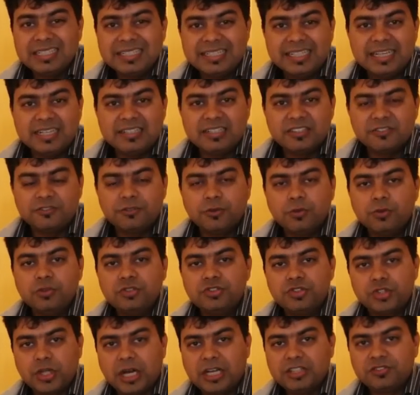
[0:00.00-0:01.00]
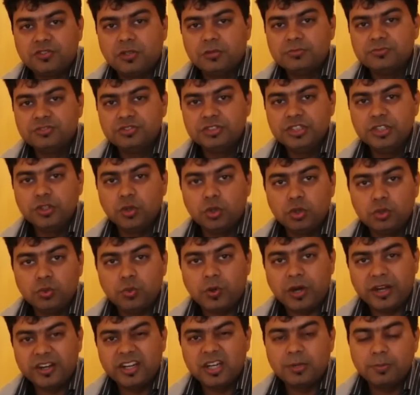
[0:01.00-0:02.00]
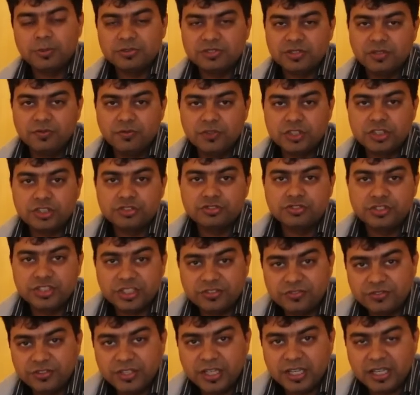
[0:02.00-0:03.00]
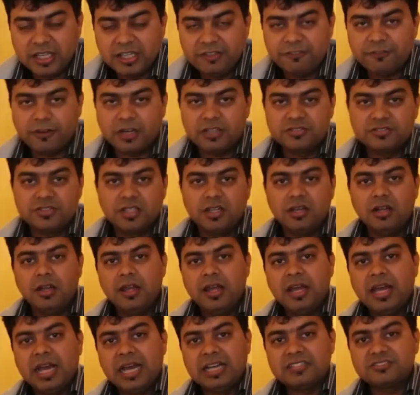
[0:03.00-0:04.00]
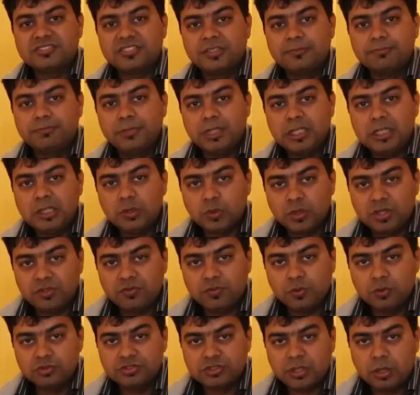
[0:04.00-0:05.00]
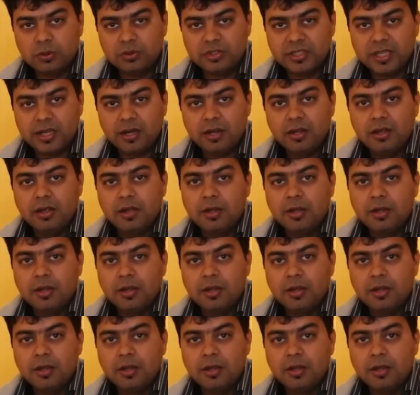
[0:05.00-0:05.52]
get the phone charged from 0 to 100%, which is definitely faster as compared to other phones out there.